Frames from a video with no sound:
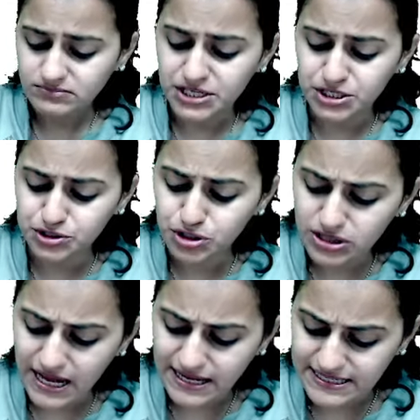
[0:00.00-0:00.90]
you know
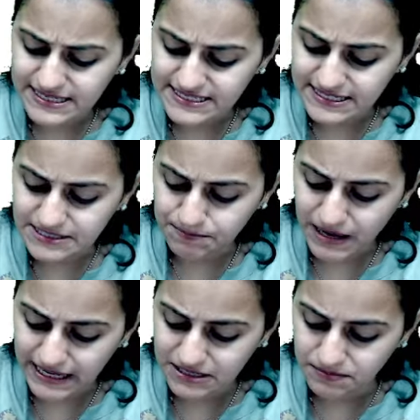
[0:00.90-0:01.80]
that these are
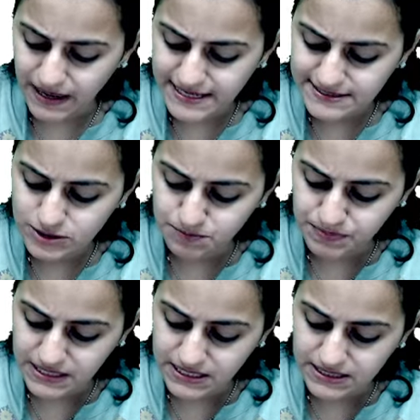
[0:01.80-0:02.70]
supplied by
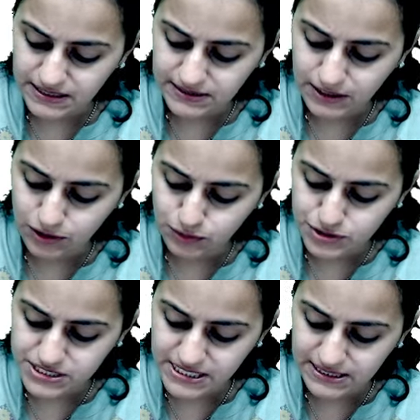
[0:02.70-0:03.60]
superior
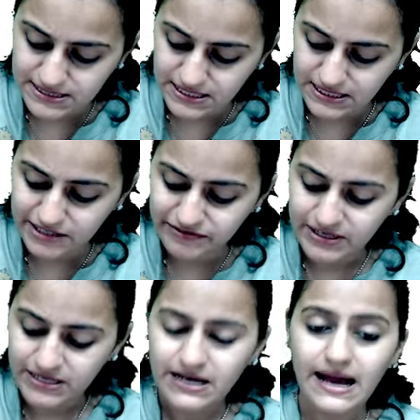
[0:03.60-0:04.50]
gluteal nerve.
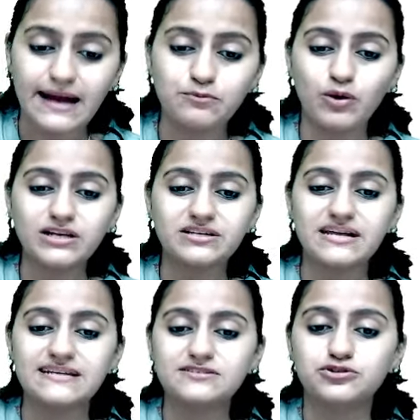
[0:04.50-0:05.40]
And what
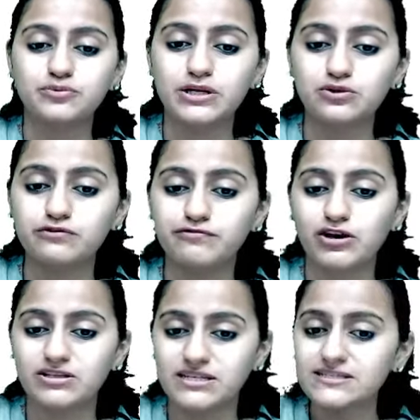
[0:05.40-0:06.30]
test do we do for
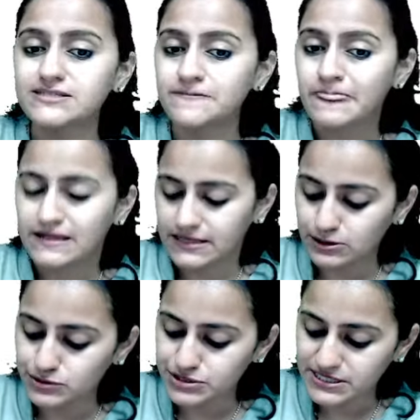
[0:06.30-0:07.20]
this? The
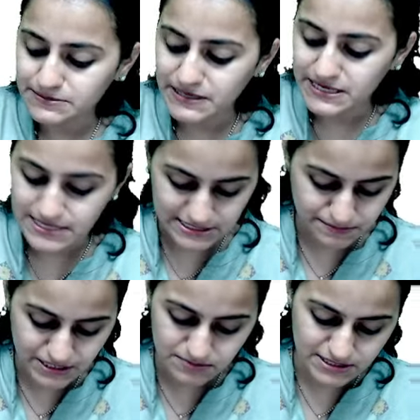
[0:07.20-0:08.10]
gluteus medius
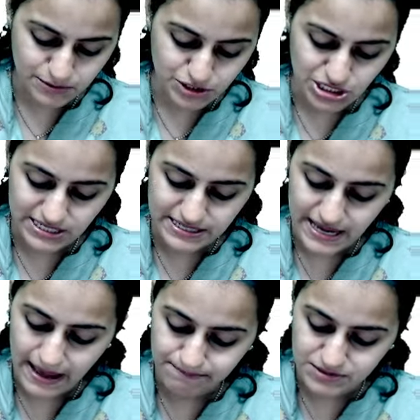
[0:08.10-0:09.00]
minimus, which are the
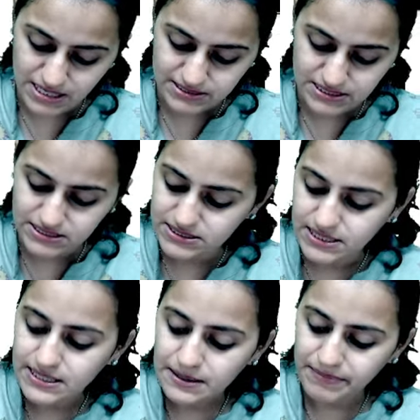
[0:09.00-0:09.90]
abductors.
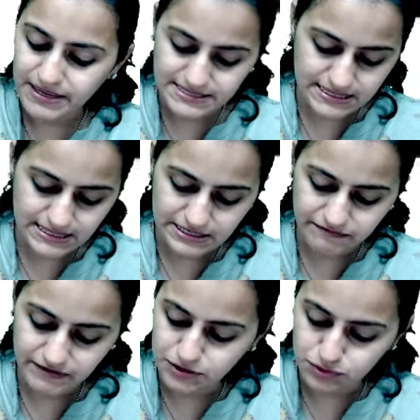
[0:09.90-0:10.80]
Basically,
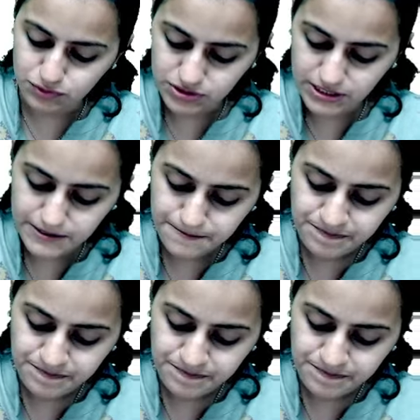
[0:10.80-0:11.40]
we do the